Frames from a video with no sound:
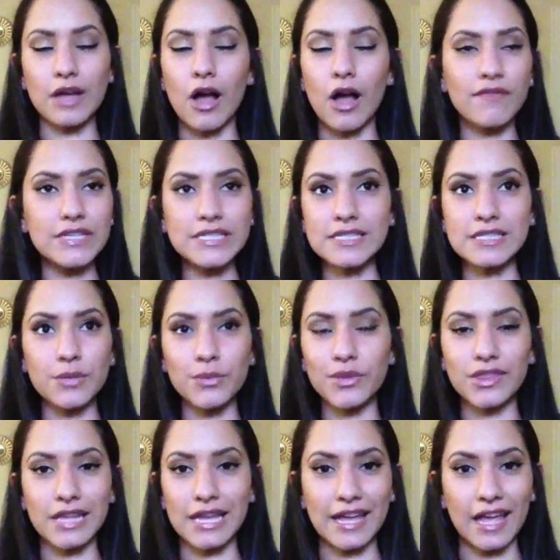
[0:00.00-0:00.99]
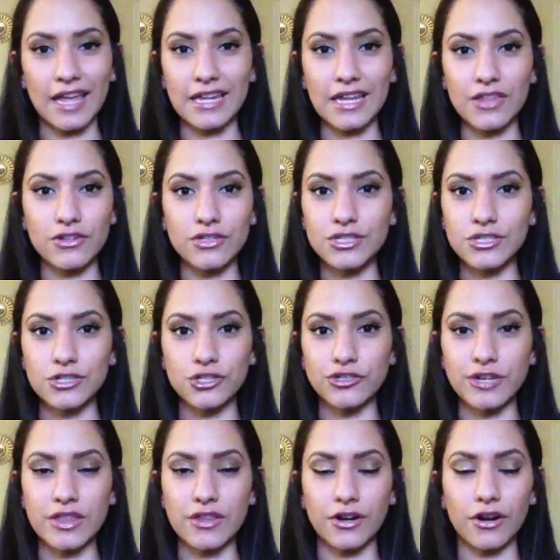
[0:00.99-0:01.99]
Obviously, with like any other
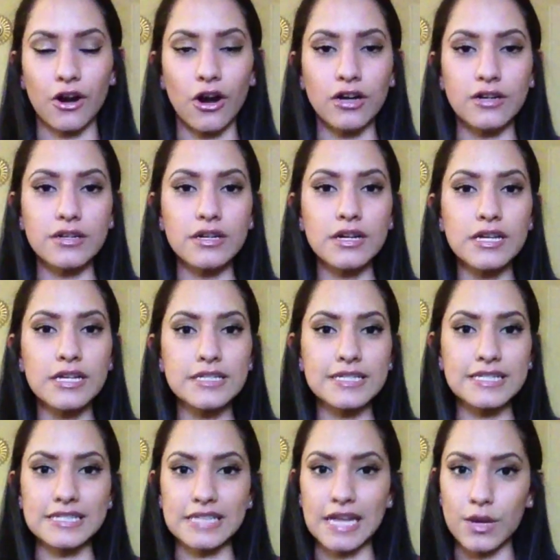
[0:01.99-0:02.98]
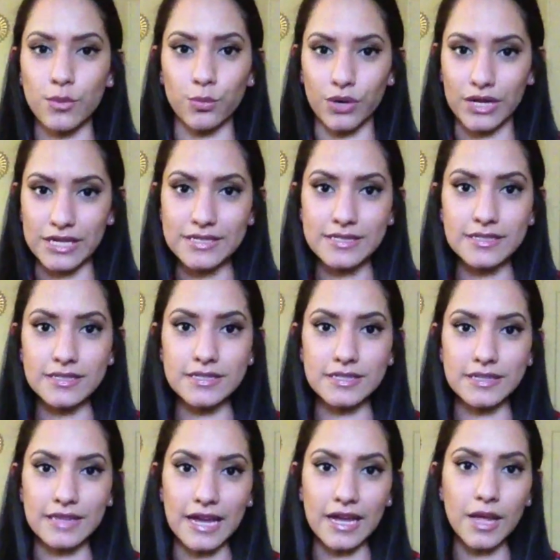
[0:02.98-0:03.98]
surgery, there are slight risks
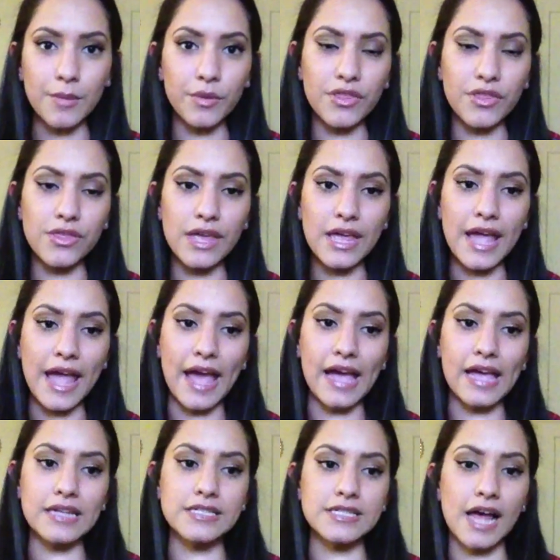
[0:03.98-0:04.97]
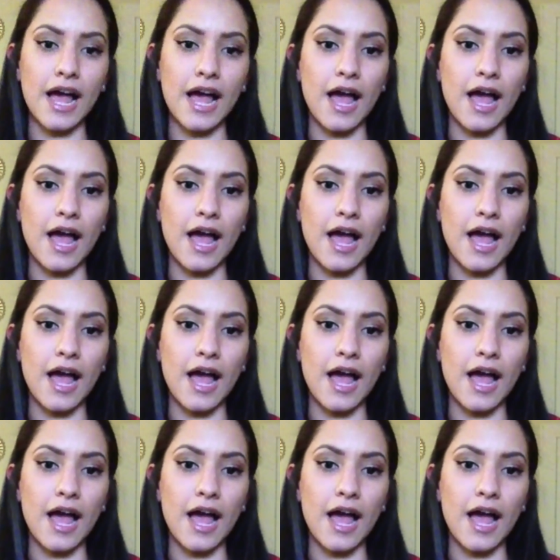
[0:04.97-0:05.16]
that come with it, and